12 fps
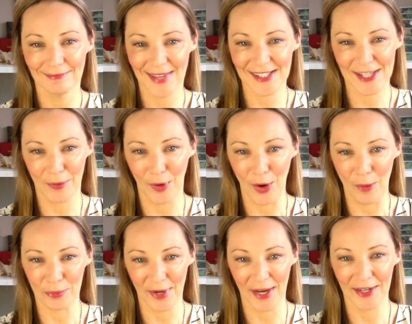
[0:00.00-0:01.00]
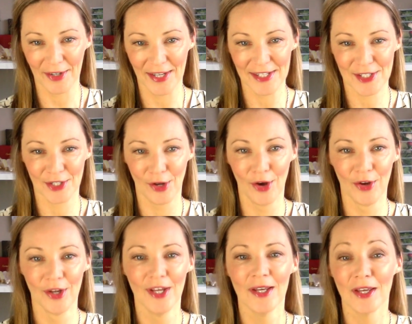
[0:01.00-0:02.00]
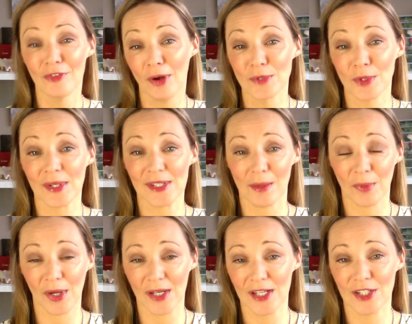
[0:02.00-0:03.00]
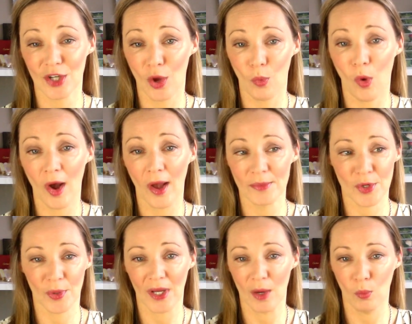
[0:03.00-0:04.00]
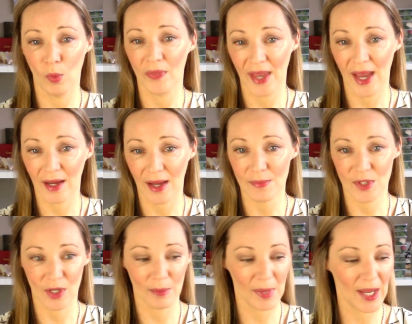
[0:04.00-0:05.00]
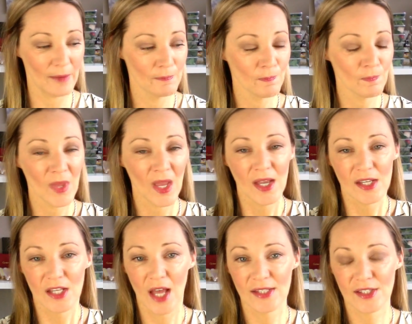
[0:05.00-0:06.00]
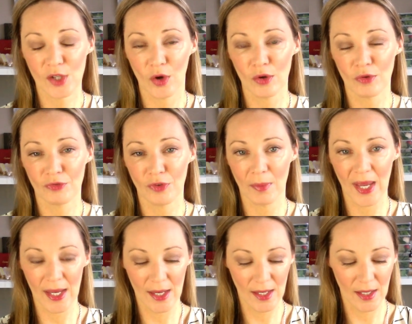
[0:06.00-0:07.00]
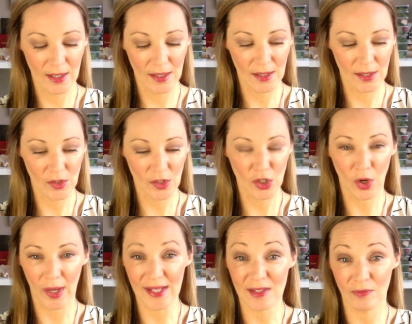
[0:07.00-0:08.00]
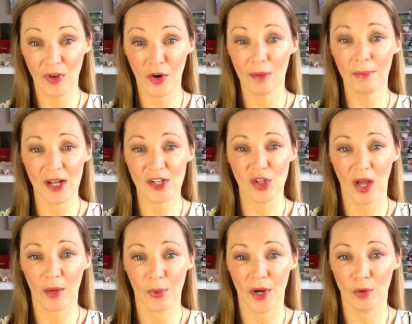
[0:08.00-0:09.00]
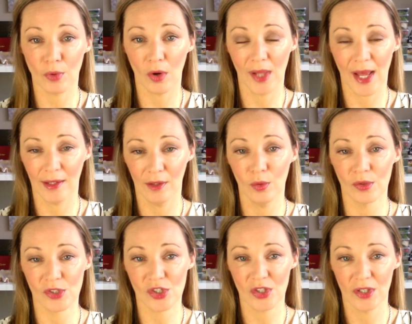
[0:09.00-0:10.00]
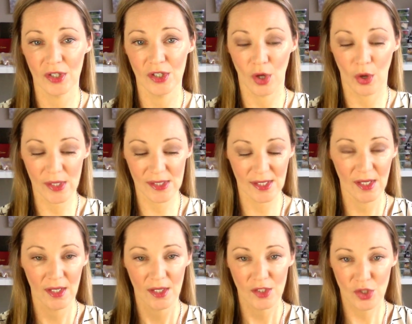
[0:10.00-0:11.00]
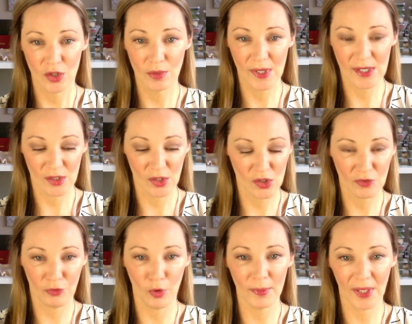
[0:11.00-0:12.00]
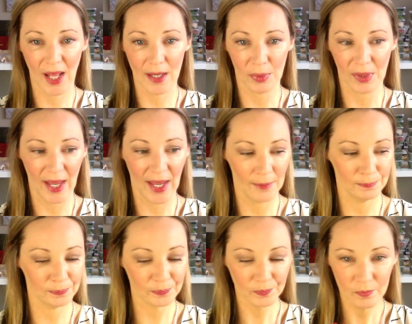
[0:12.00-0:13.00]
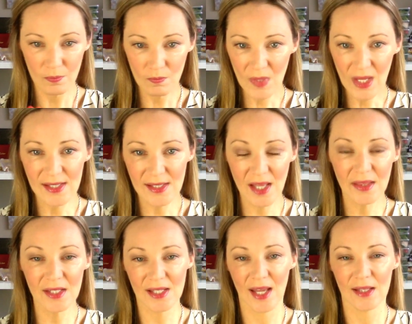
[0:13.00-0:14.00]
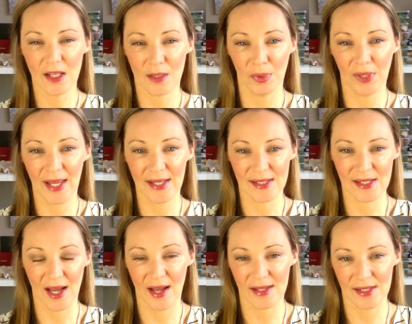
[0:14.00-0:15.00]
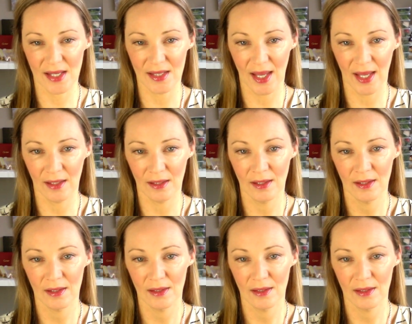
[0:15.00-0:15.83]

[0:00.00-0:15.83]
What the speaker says: That's how I operate. I need to know if I'm doing something, I need to know why I'm doing it and what the outcome's going to be. And so for me, it's very much like when I roll out a launch. It's do the research, formulate a plan, set the date that the plan starts, and then